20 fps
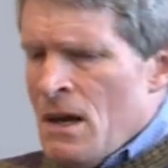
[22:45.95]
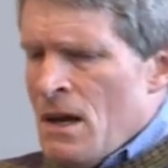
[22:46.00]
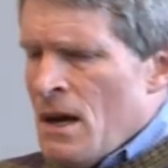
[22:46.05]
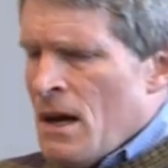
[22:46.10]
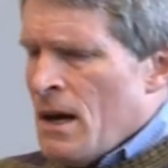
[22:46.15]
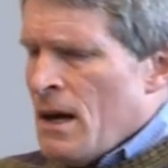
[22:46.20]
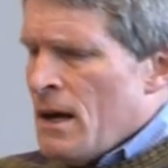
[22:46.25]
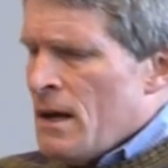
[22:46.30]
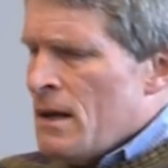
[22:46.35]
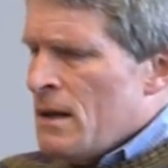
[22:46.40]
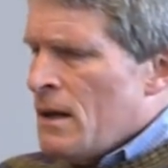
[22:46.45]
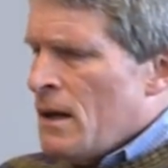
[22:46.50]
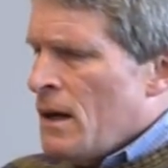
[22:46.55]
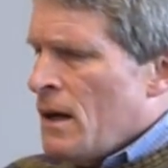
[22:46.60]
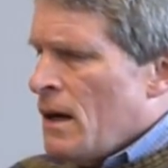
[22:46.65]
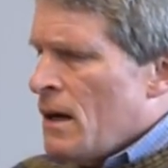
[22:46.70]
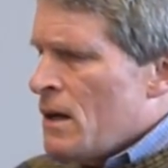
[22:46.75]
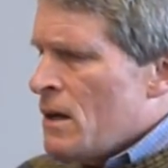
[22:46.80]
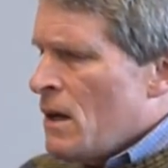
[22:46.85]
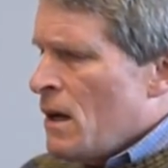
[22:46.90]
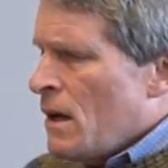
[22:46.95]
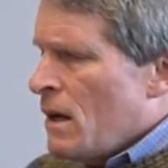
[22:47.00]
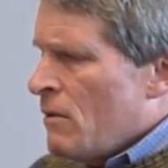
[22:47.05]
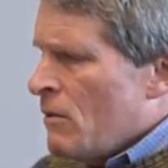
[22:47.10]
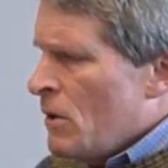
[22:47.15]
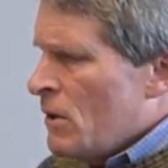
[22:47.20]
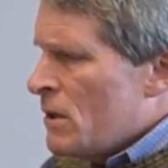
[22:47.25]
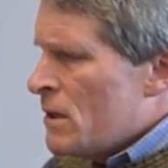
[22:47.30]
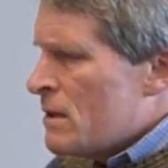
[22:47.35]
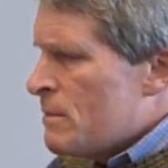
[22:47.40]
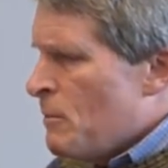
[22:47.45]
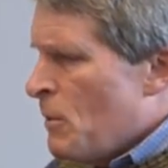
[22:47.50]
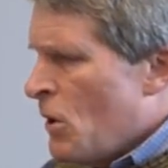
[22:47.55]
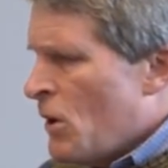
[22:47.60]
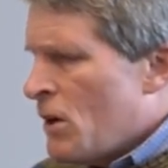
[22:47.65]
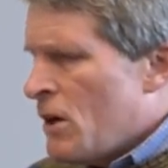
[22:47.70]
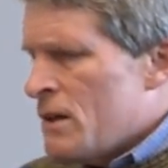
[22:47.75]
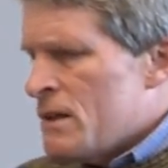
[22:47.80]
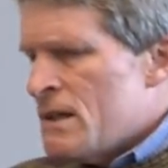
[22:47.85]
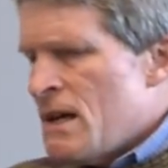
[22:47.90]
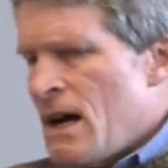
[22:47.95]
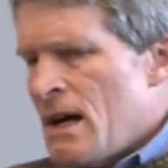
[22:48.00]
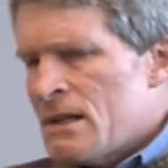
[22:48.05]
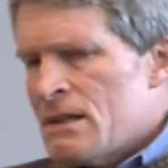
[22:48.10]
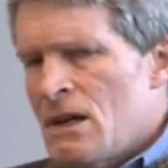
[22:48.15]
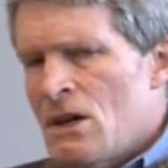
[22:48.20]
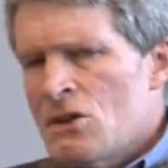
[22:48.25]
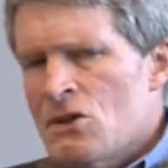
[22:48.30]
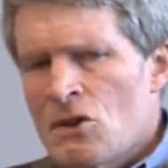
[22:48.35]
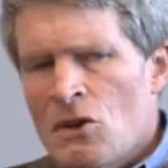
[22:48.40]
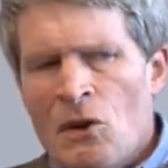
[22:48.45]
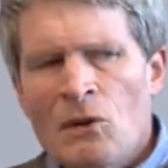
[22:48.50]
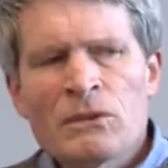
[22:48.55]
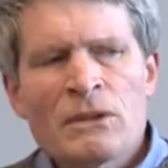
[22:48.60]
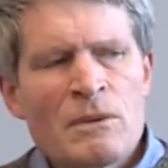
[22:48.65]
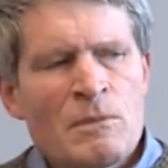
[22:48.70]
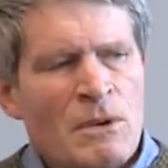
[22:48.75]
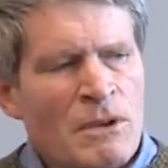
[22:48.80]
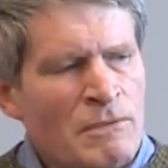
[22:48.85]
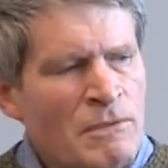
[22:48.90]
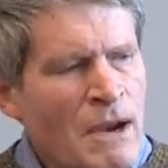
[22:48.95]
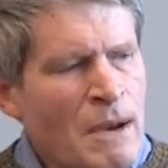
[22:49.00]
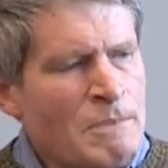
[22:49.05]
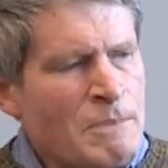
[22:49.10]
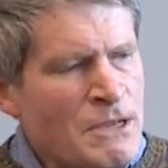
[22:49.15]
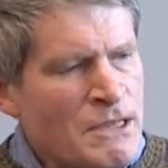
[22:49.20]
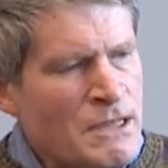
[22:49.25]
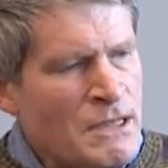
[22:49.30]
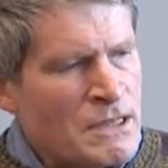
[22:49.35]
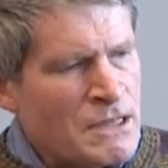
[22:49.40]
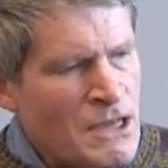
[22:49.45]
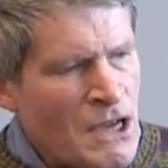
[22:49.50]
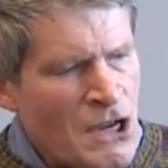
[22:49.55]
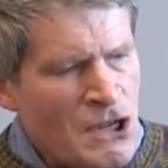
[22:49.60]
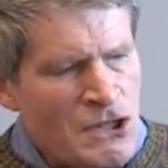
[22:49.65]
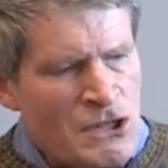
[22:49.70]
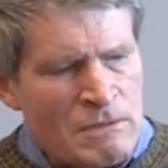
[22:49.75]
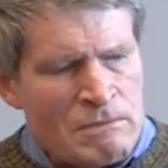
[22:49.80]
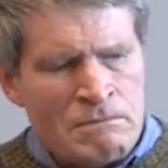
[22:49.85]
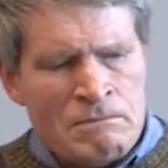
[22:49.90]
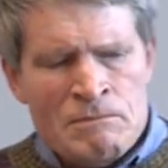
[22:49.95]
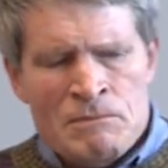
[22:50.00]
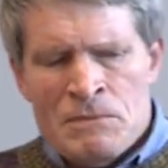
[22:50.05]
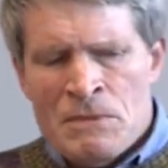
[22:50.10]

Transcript: And I wrote this book, Taxation Only with Representation.